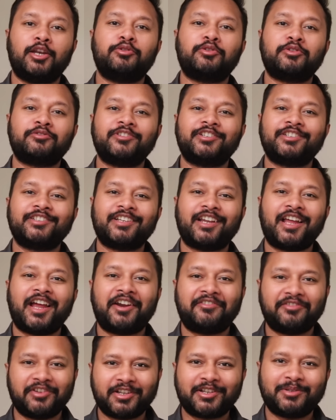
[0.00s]
Hello everyone
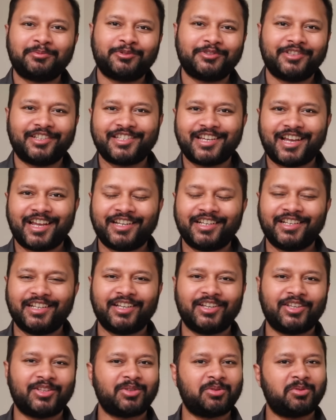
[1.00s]
and welcome to the channel.
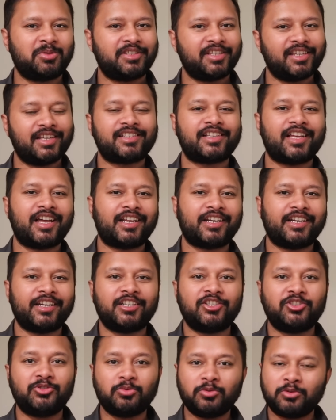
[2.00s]
So CSIR
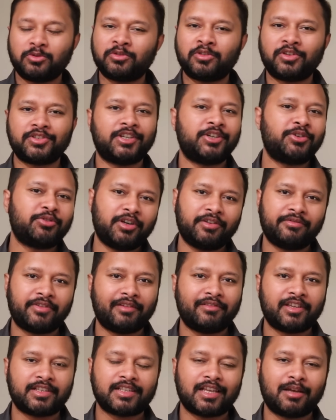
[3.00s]
NET June
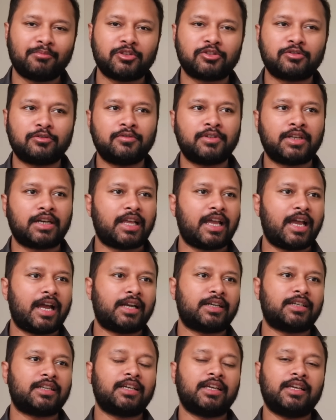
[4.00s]
2025 exam is over
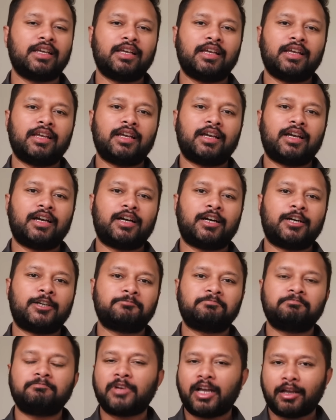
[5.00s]
and
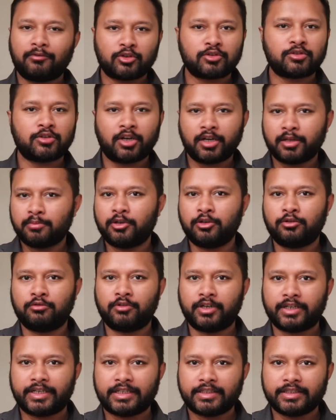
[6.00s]
I was not able
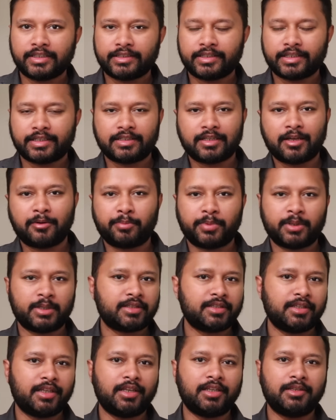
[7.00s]
to attend this exam
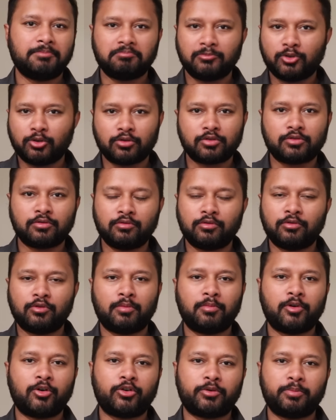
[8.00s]
personally. Those who
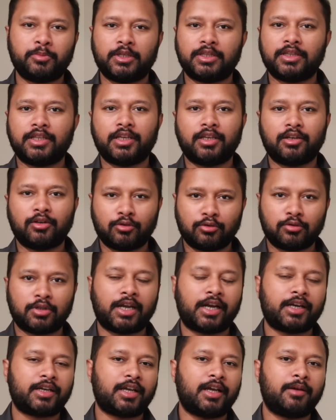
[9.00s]
know about me, they know
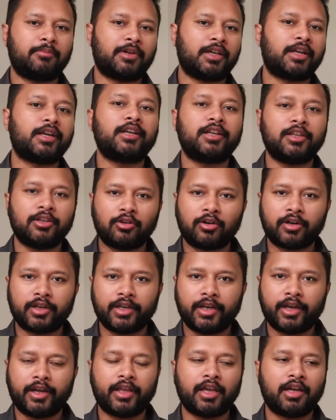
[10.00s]
that I'm currently not
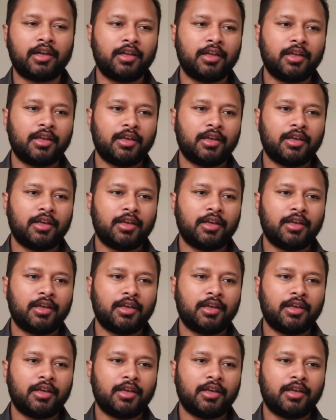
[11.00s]
in India.